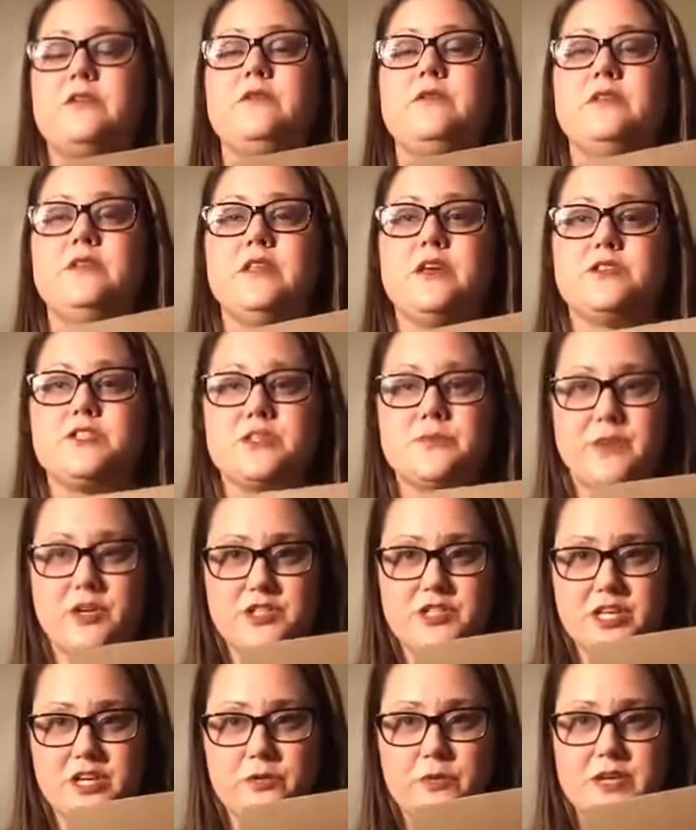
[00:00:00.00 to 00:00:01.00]
there's some
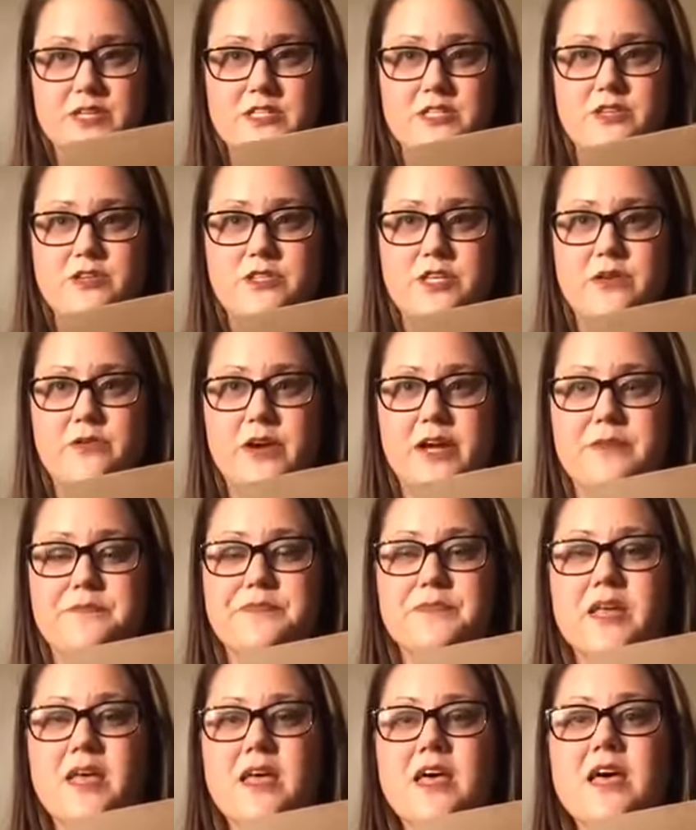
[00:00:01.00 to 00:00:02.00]
artic ways to use it, right?
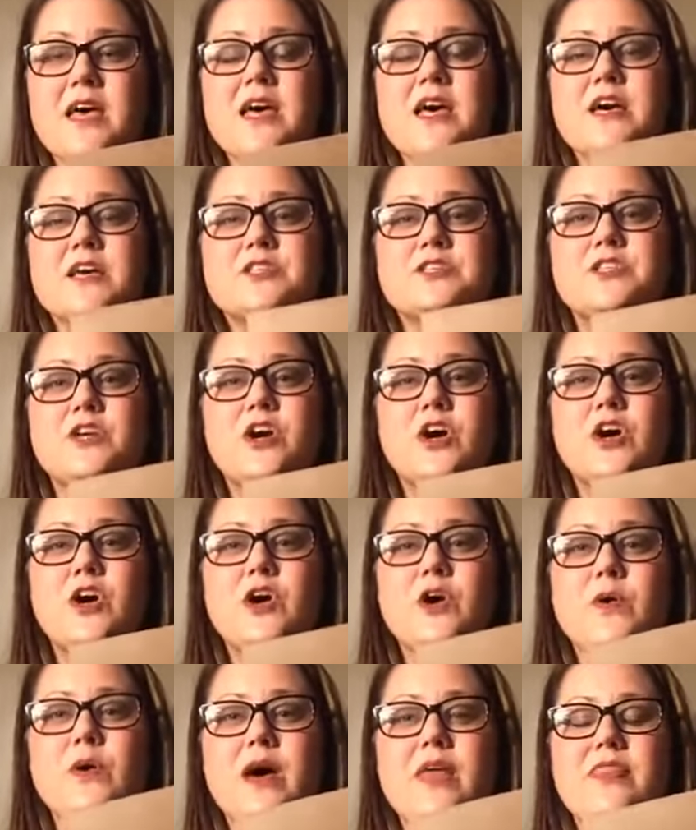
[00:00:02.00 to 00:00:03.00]

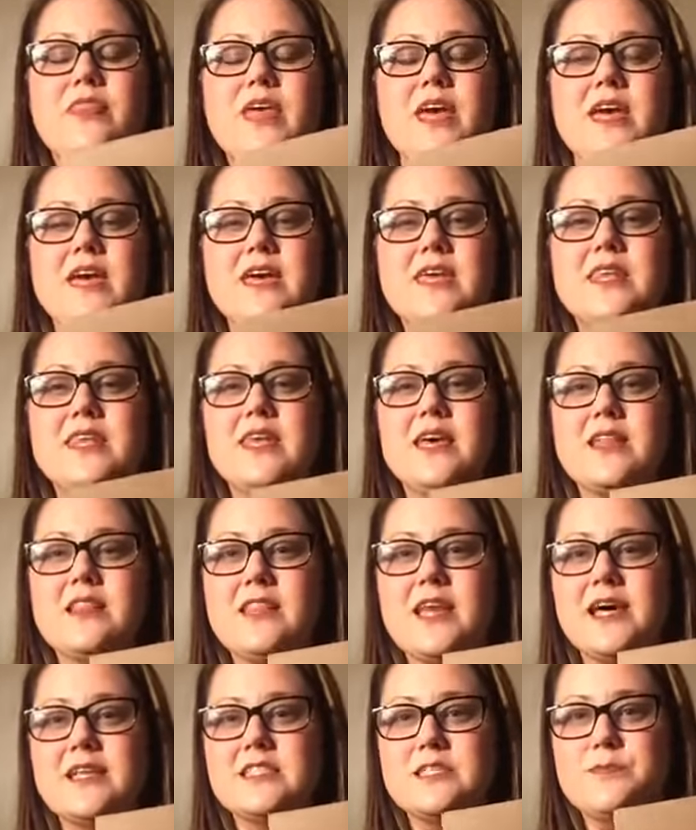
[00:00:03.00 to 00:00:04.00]
So then
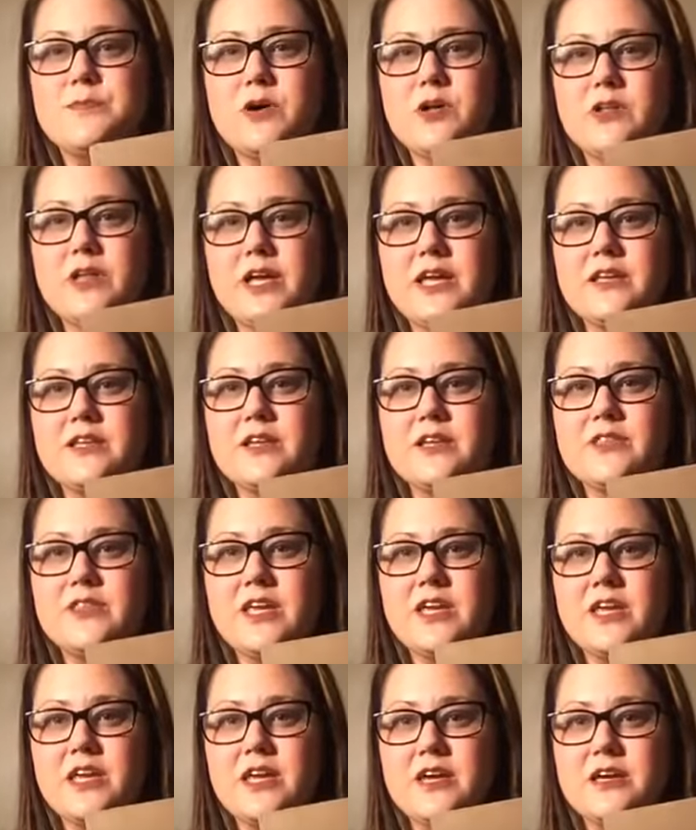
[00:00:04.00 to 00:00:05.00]
let's pull in
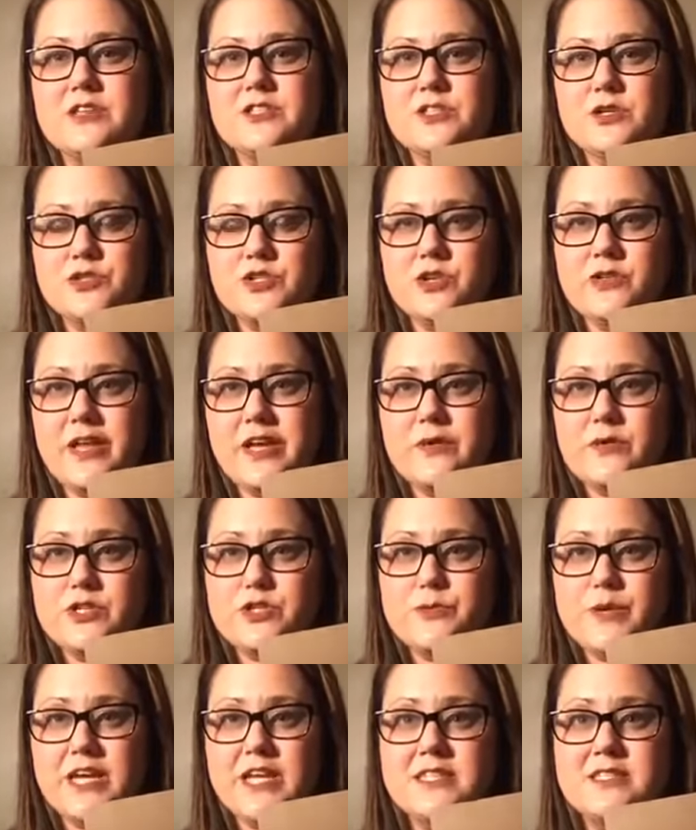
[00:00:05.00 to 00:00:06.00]
the social language
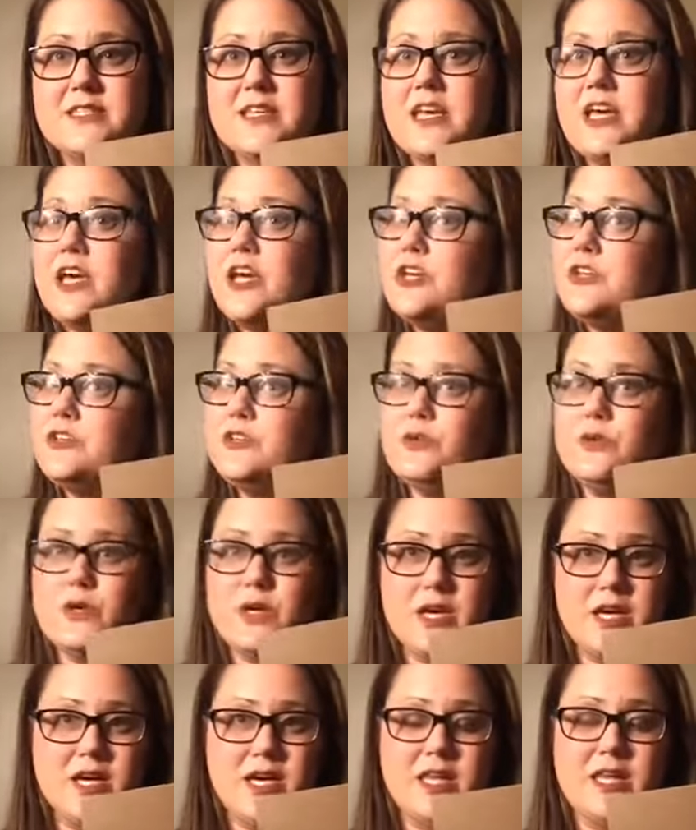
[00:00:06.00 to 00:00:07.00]
piece. You
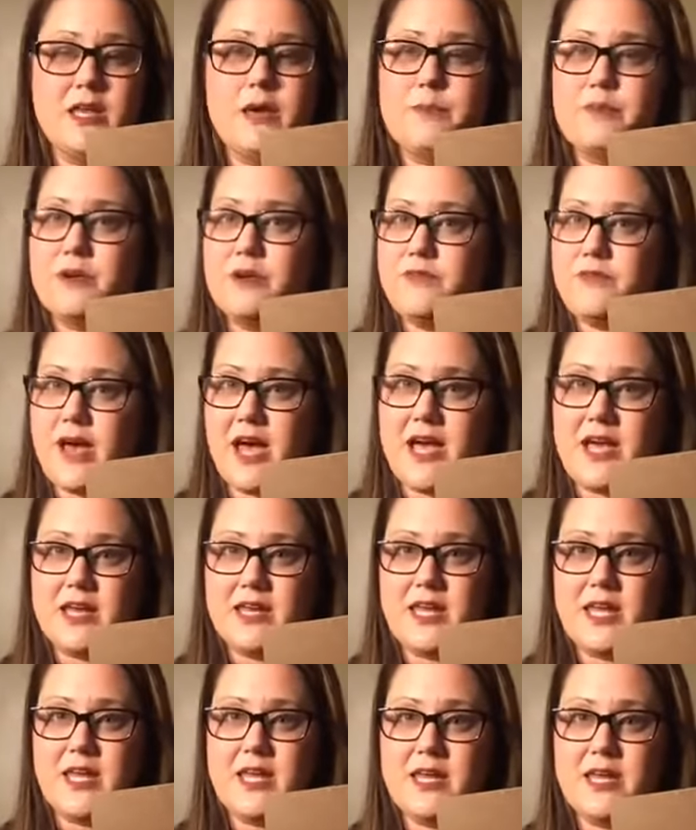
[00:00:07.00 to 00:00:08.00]
can provide
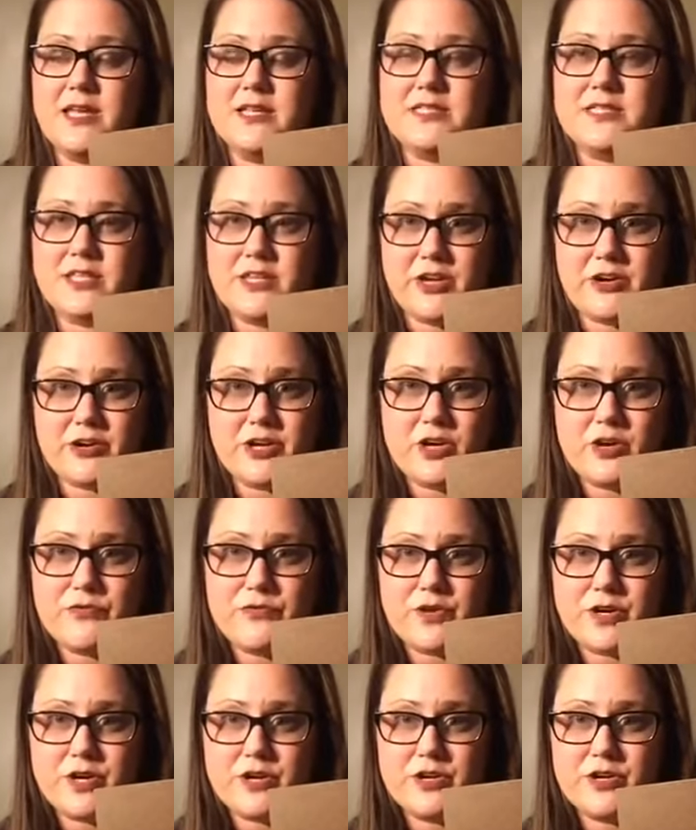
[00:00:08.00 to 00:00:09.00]
a scenario for
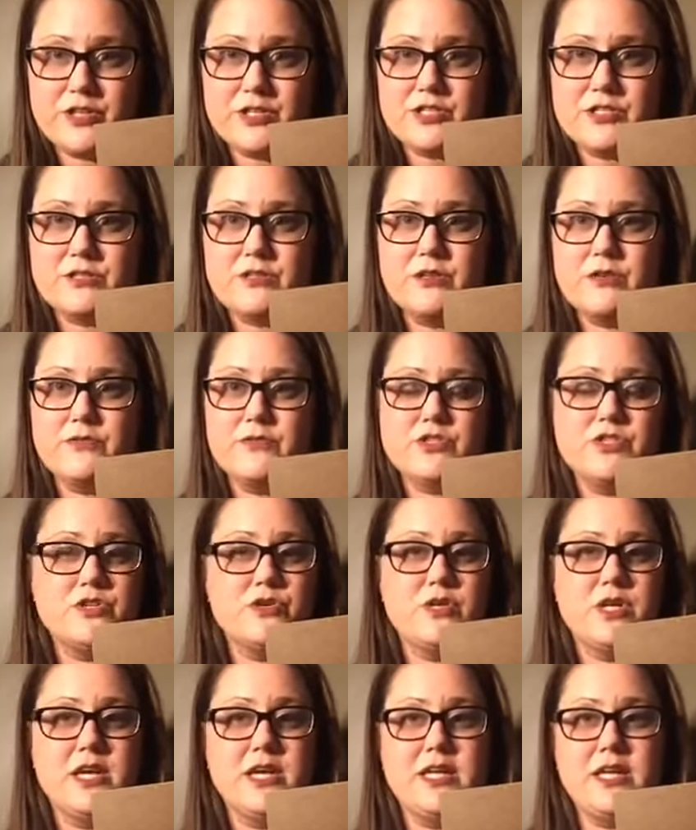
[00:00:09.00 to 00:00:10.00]
your
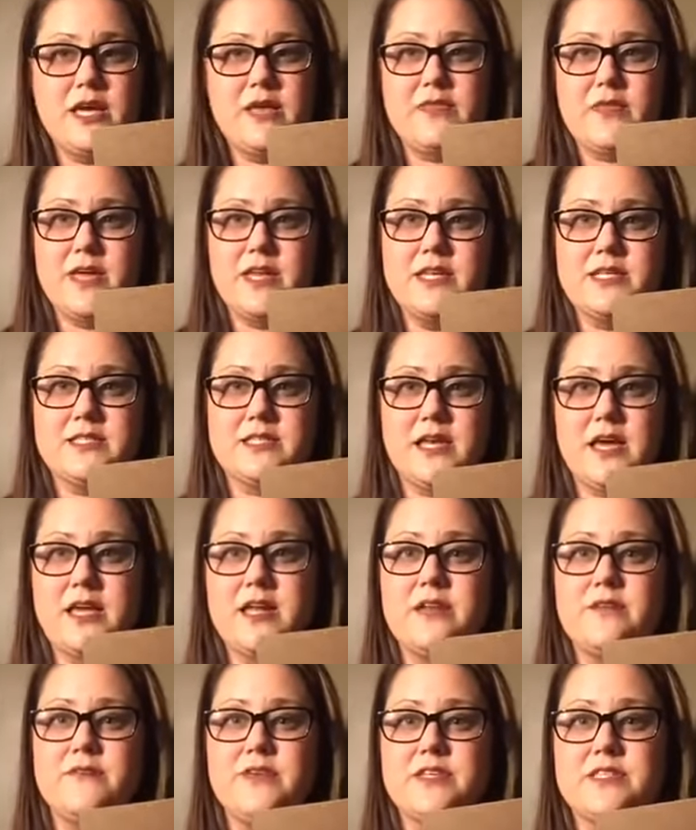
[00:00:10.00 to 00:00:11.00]
student and they decide
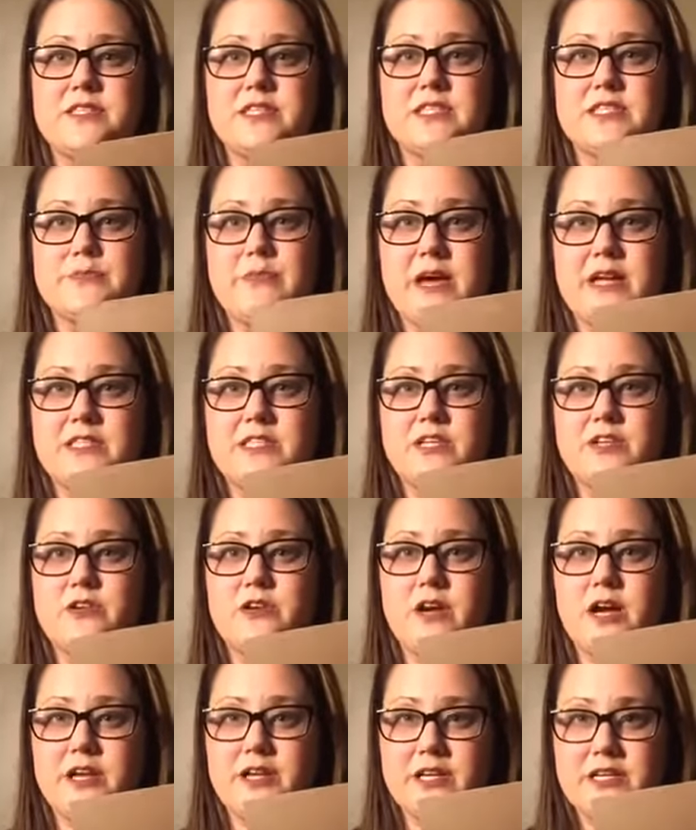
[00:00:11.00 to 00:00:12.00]
if it's expected
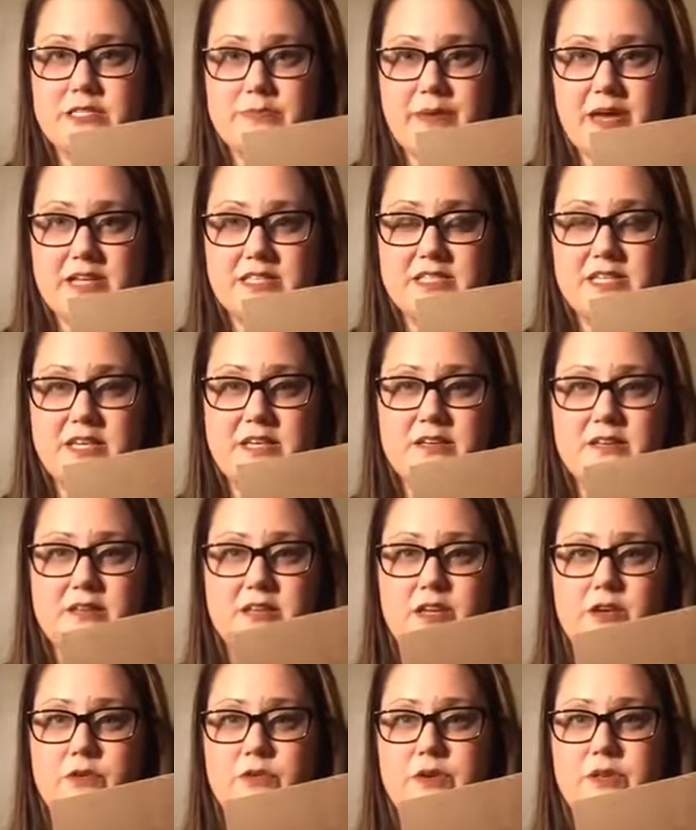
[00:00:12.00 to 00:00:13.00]
or unexpected. You
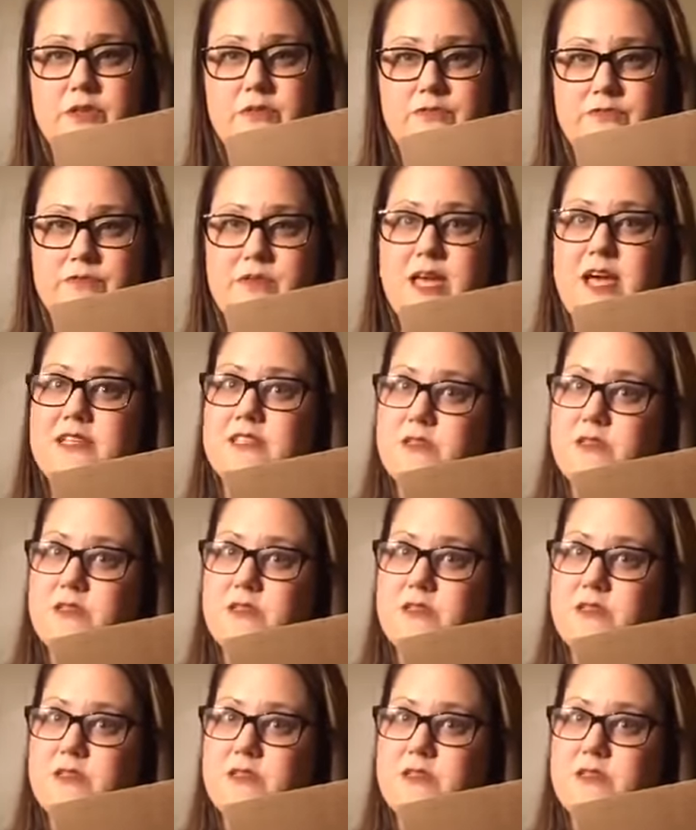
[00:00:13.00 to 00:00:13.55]
know, if yes,